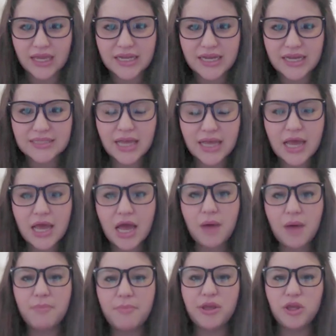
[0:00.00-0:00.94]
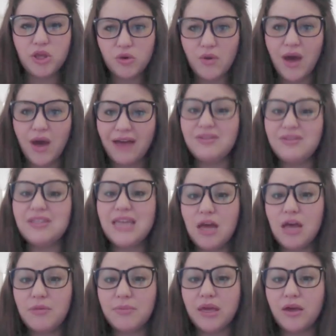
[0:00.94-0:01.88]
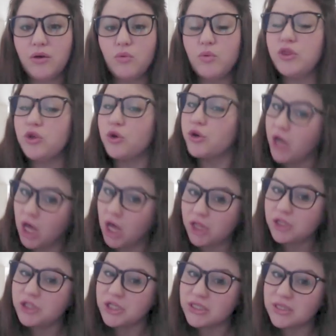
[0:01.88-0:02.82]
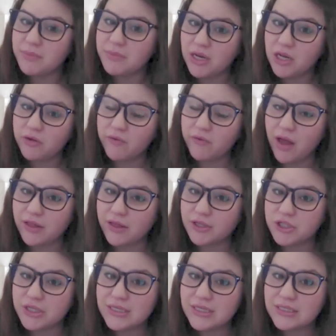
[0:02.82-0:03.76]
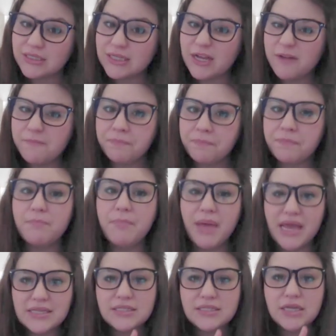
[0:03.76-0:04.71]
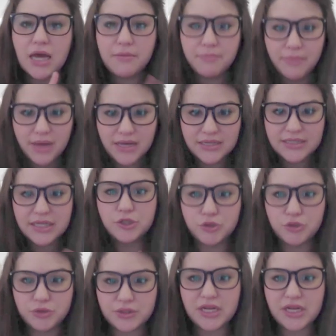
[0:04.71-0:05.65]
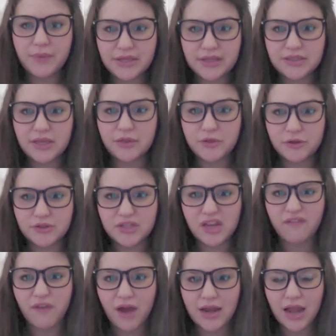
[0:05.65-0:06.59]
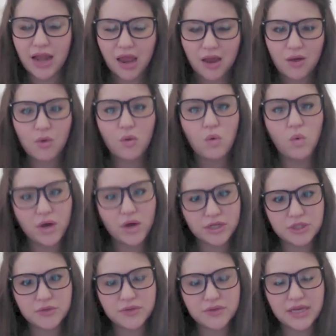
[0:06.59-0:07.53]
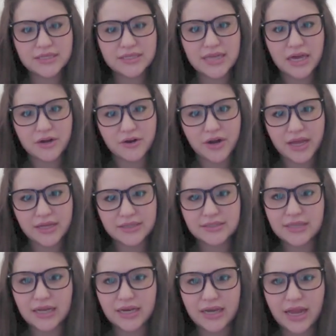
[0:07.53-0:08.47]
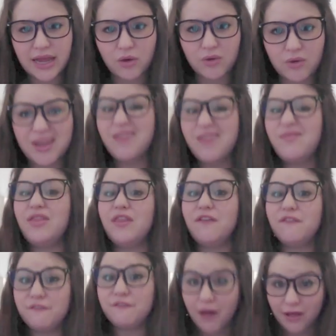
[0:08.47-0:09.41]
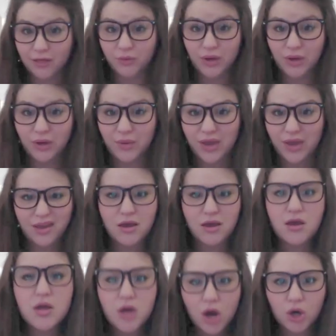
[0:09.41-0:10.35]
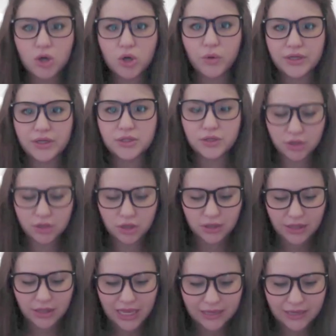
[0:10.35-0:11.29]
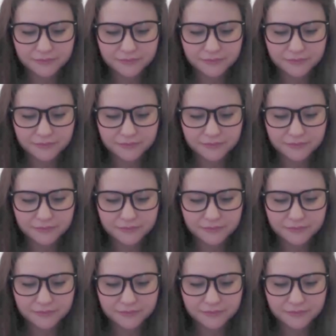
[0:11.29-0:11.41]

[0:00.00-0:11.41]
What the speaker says: is. But you have to tell me, with your knowledge as a meteorologist, based on Monday, Tuesday, Wednesday, Thursday, Friday, what do you think Saturday and Sunday, or even the following week, are going to look like?